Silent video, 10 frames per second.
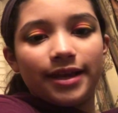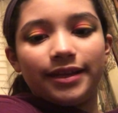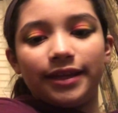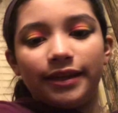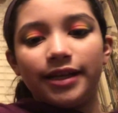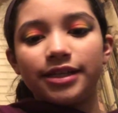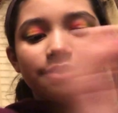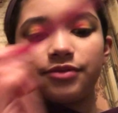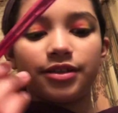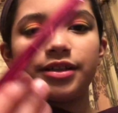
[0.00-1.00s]
And then
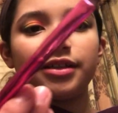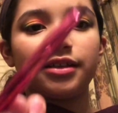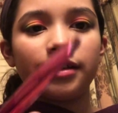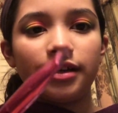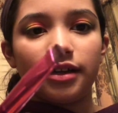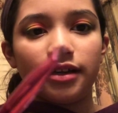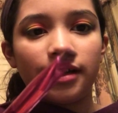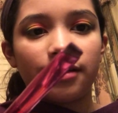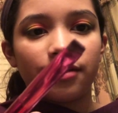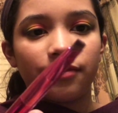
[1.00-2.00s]
this one,
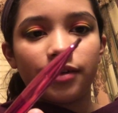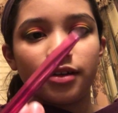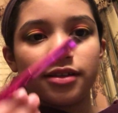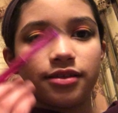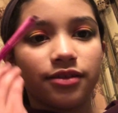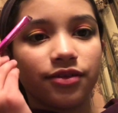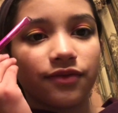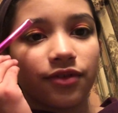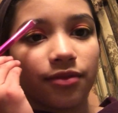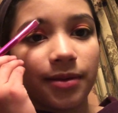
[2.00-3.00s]
I don't know what it is
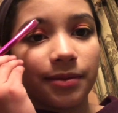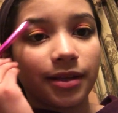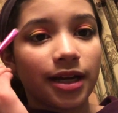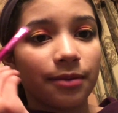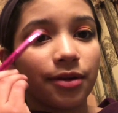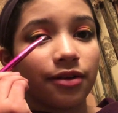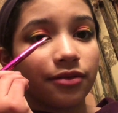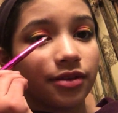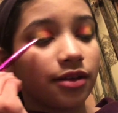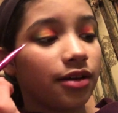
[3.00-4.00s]
used for, maybe the
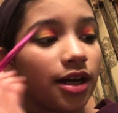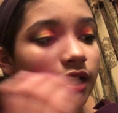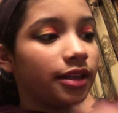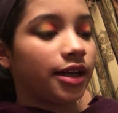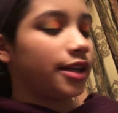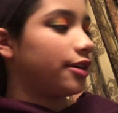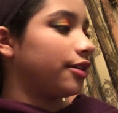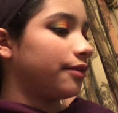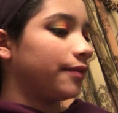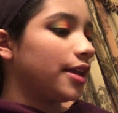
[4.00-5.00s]
eyebrows, the
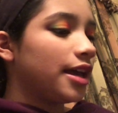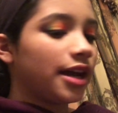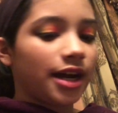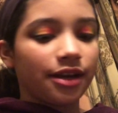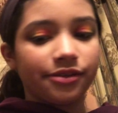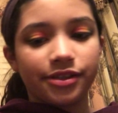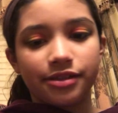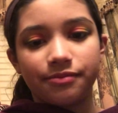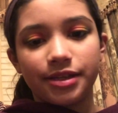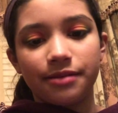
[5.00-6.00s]
eyeliner. I use it
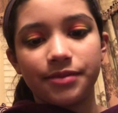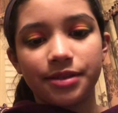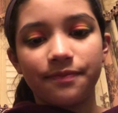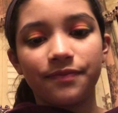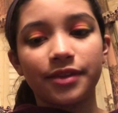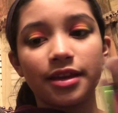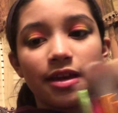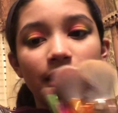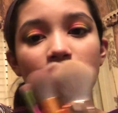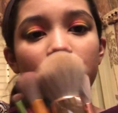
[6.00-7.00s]
sometimes.
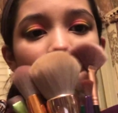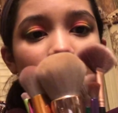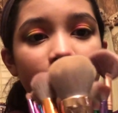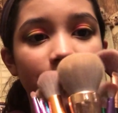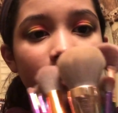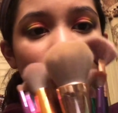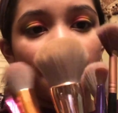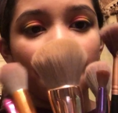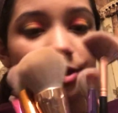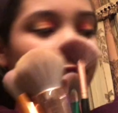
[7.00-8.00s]
But these are all
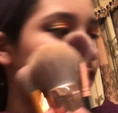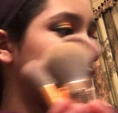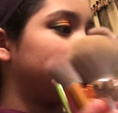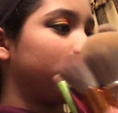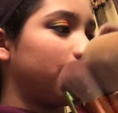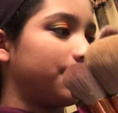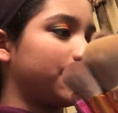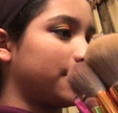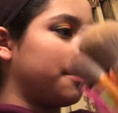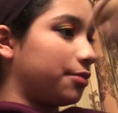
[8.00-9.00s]
my brushes, so I'm
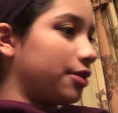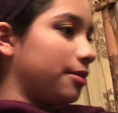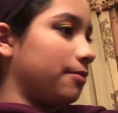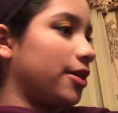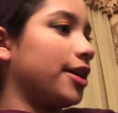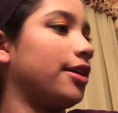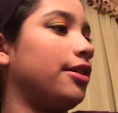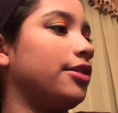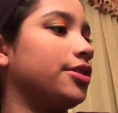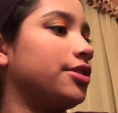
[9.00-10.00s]
just going to put them right
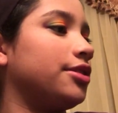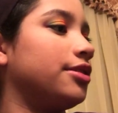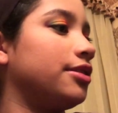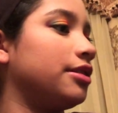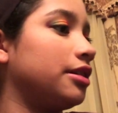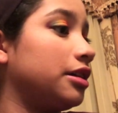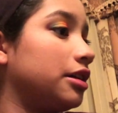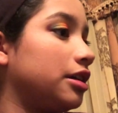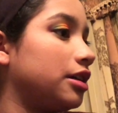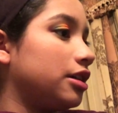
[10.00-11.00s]
on
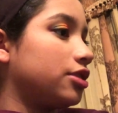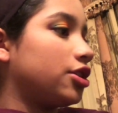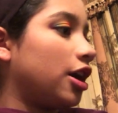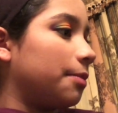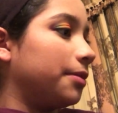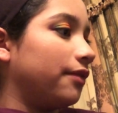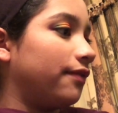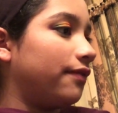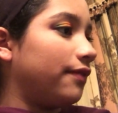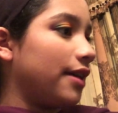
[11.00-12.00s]
top
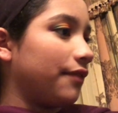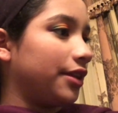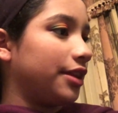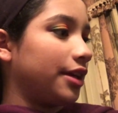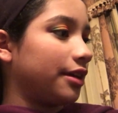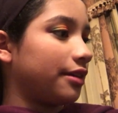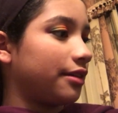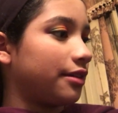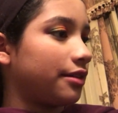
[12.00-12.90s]
of everything.